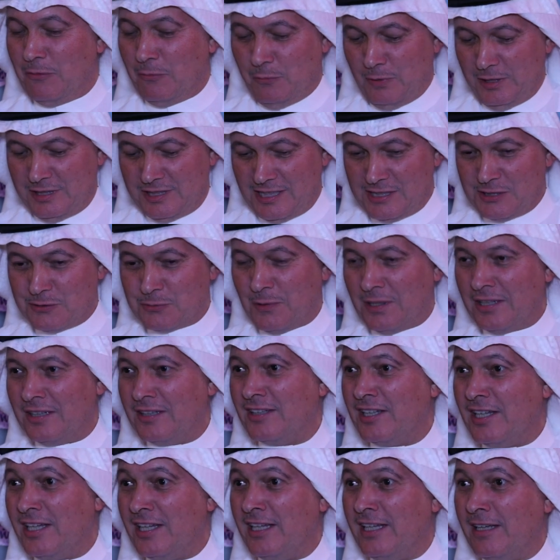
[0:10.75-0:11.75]
We just
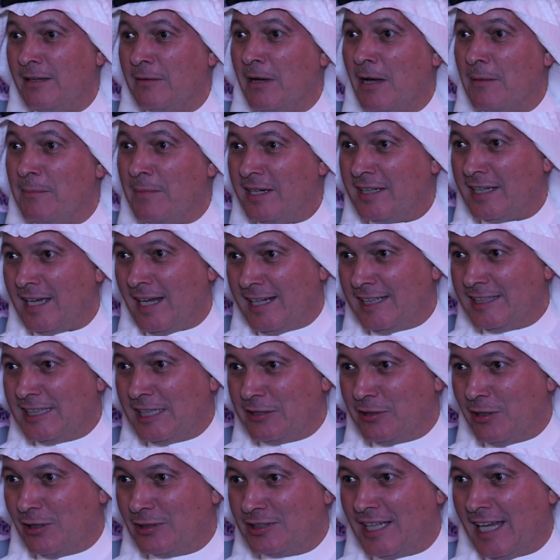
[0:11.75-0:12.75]
won the Makkah
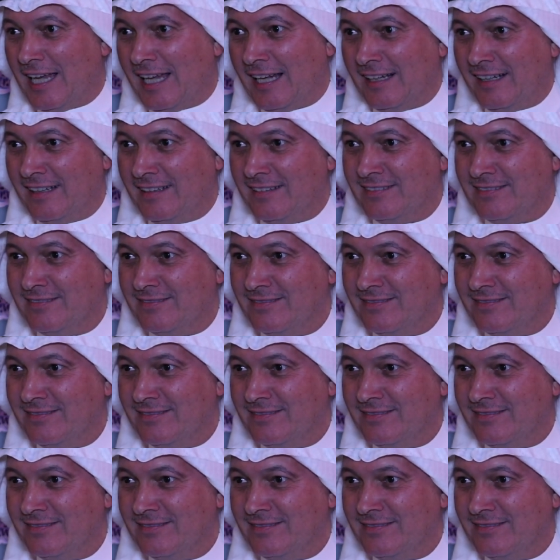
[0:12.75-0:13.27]
Leading Hotel.